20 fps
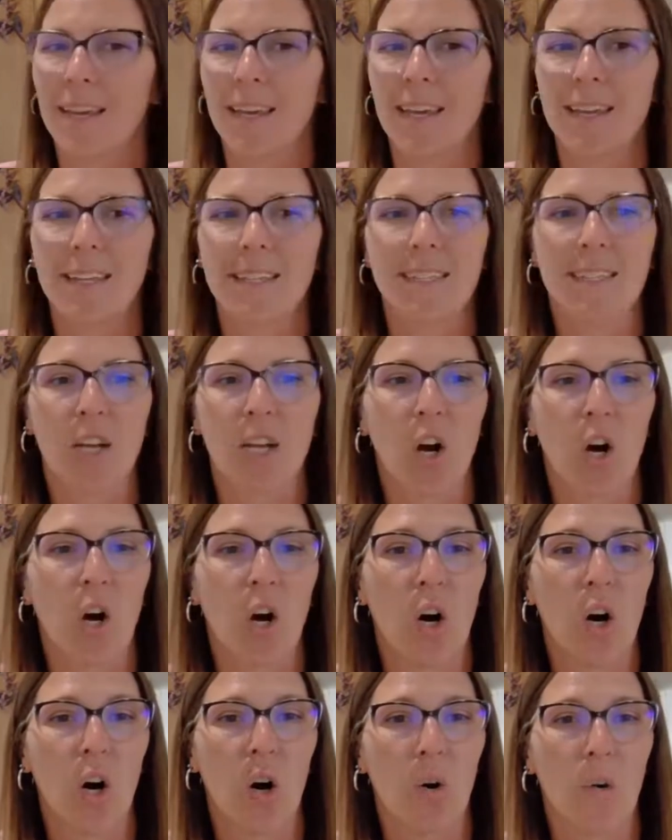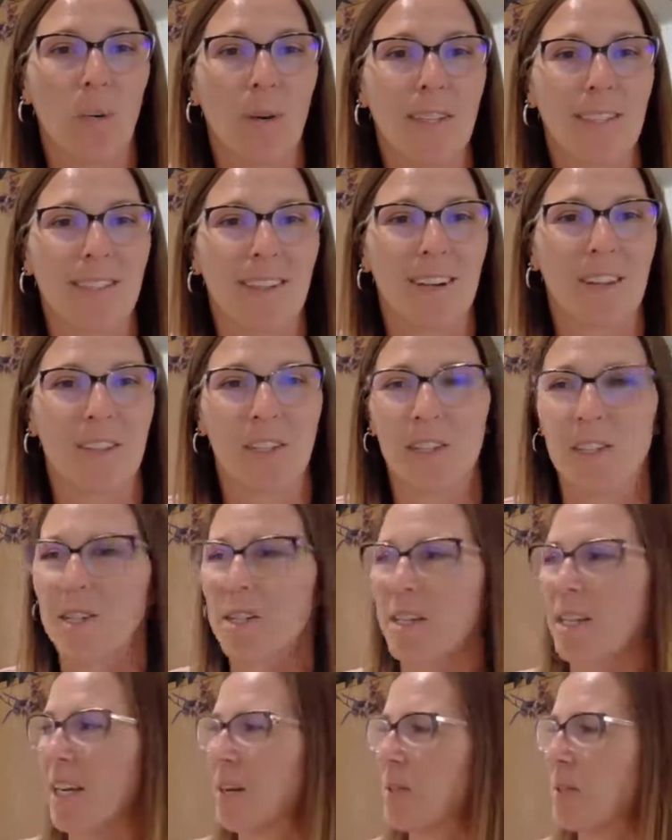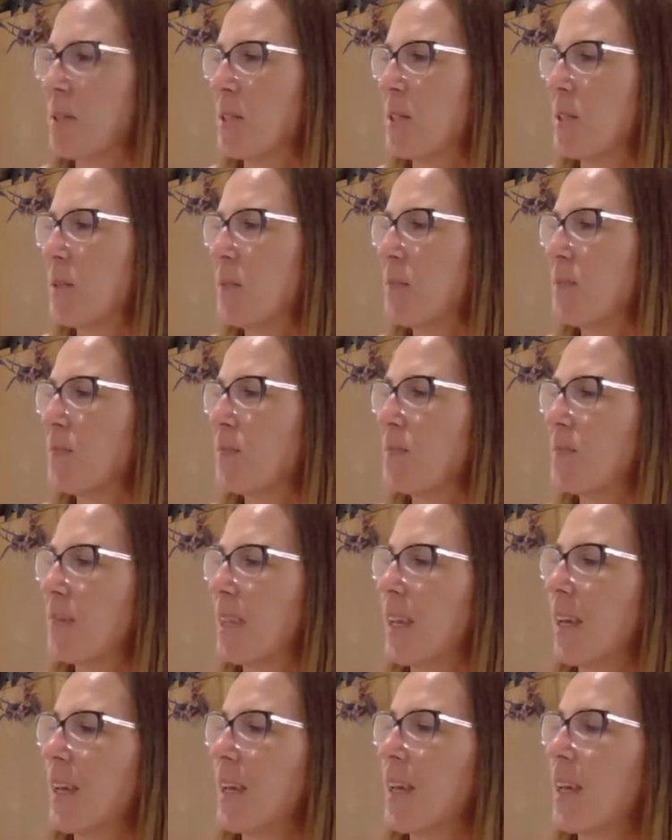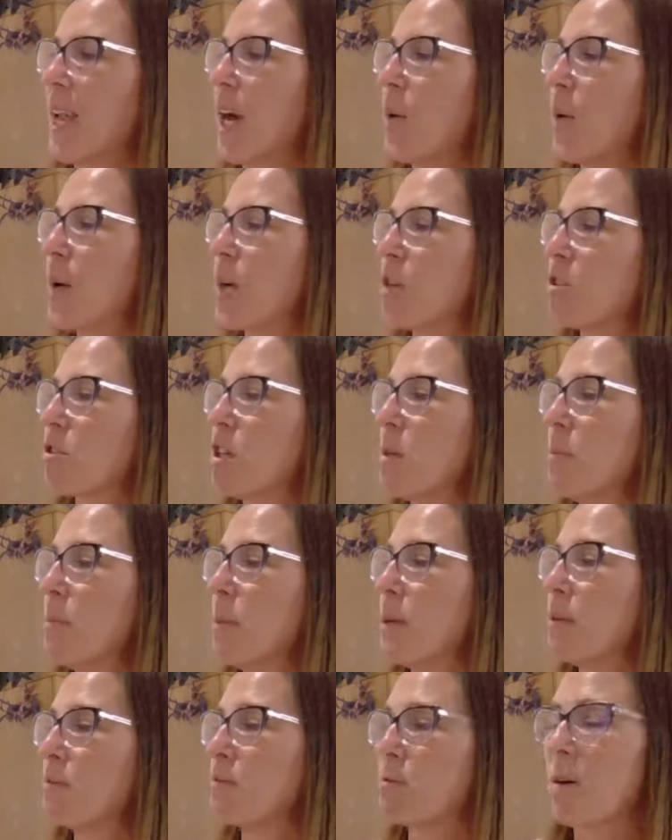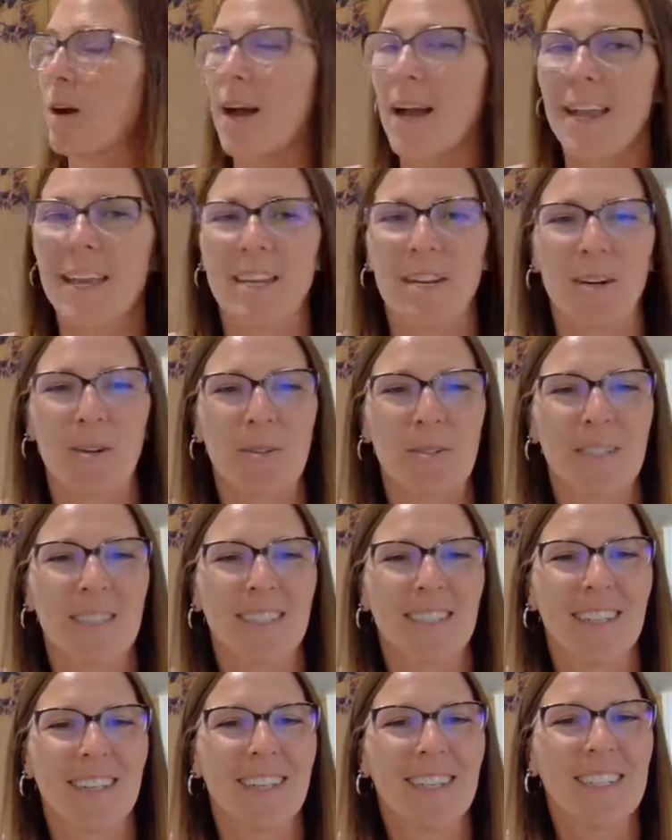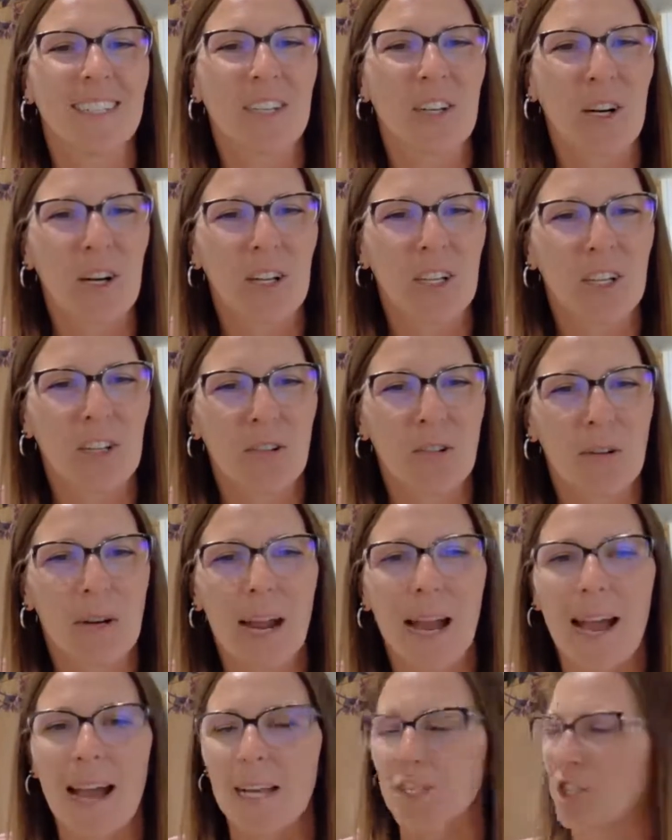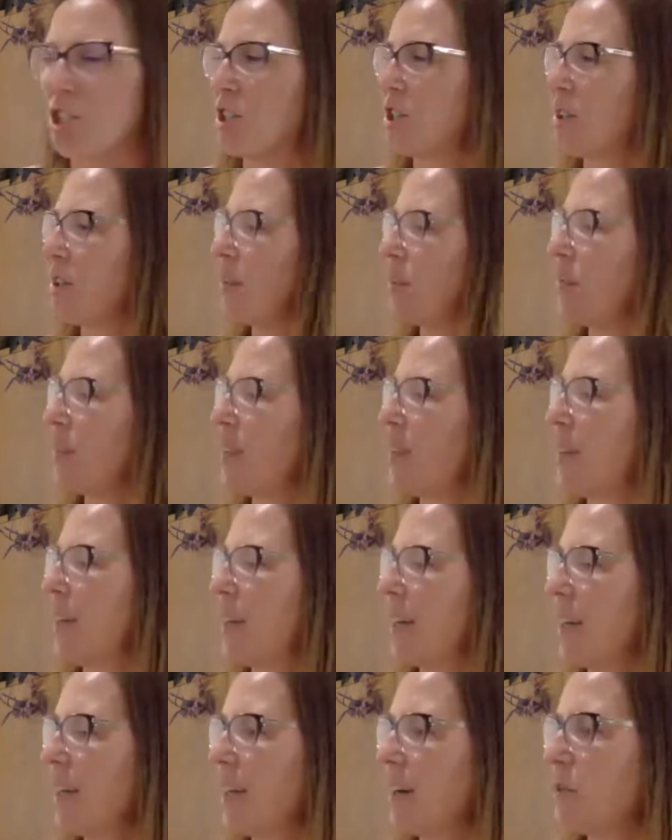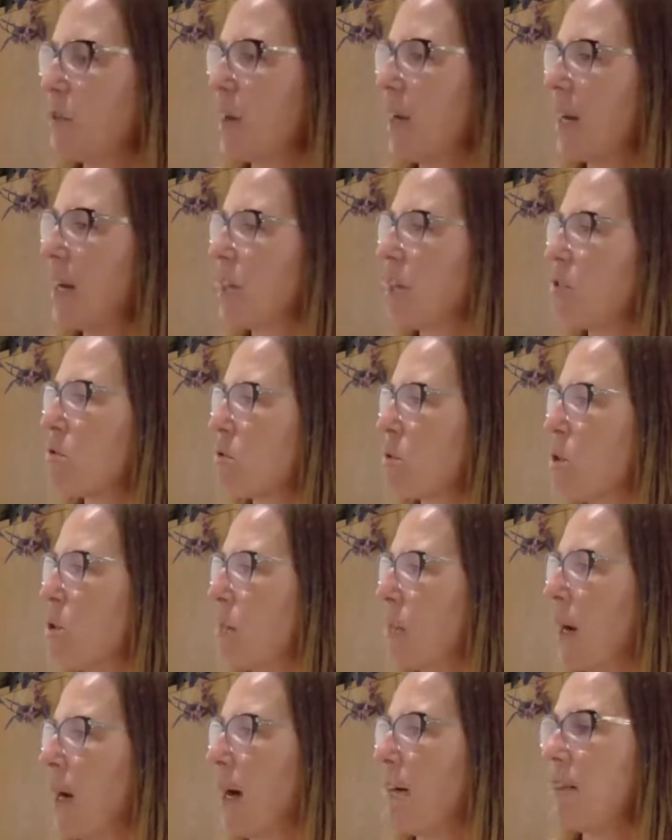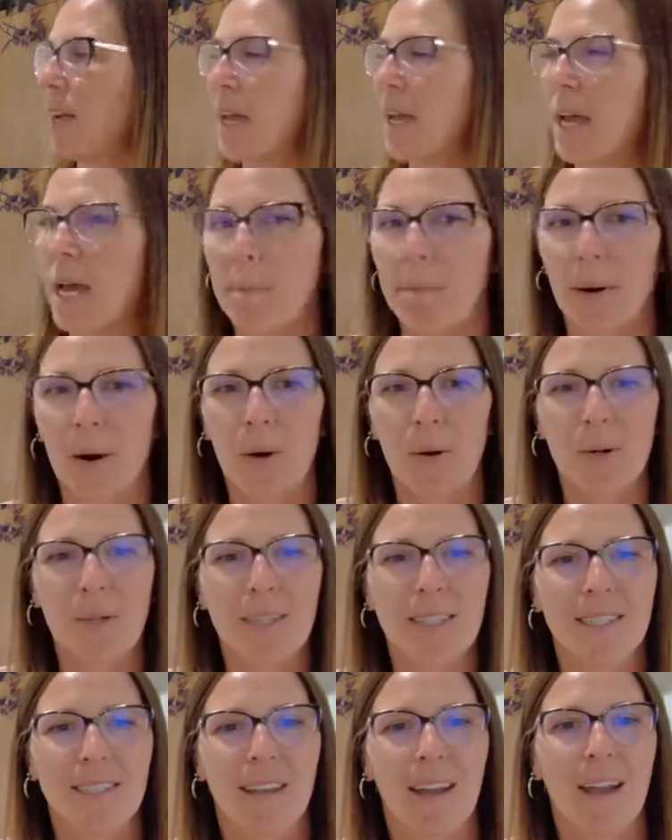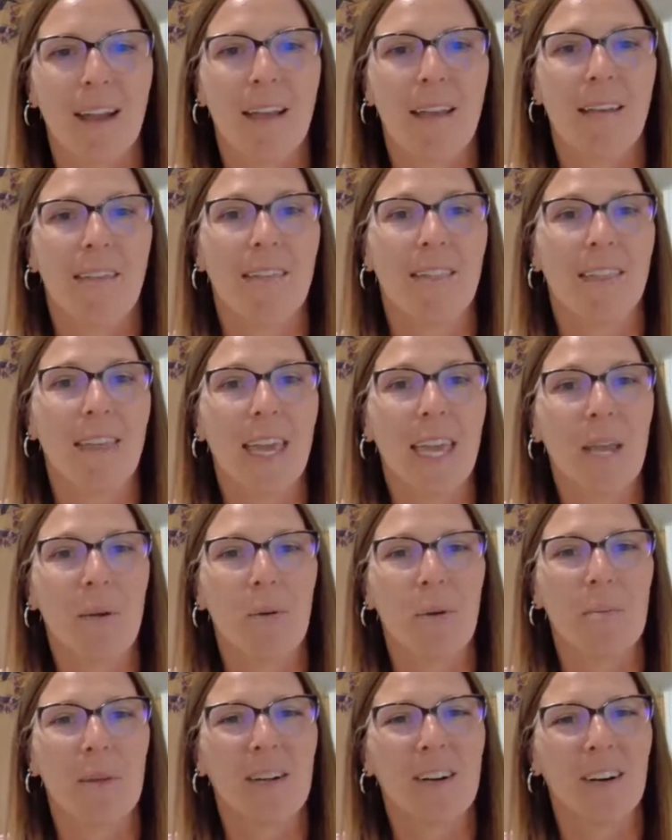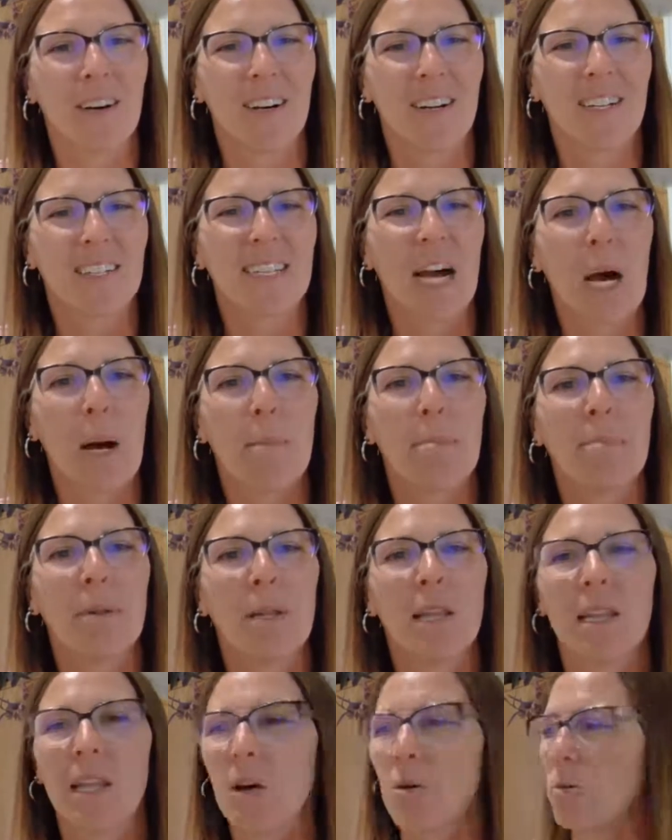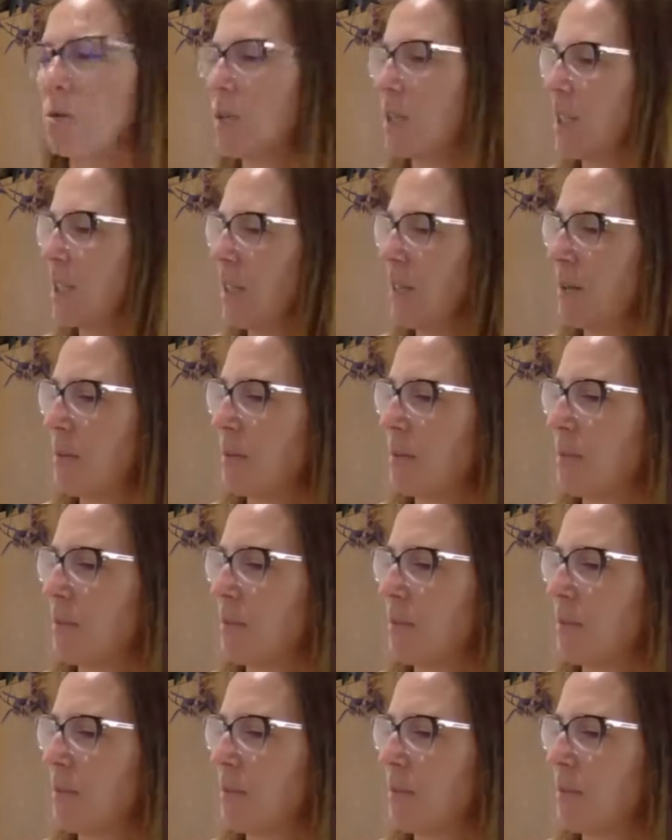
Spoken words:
It is always on the lookout. Now a group of rhinos is called a crash. And if we had a group of hippos, they would be called a bloat.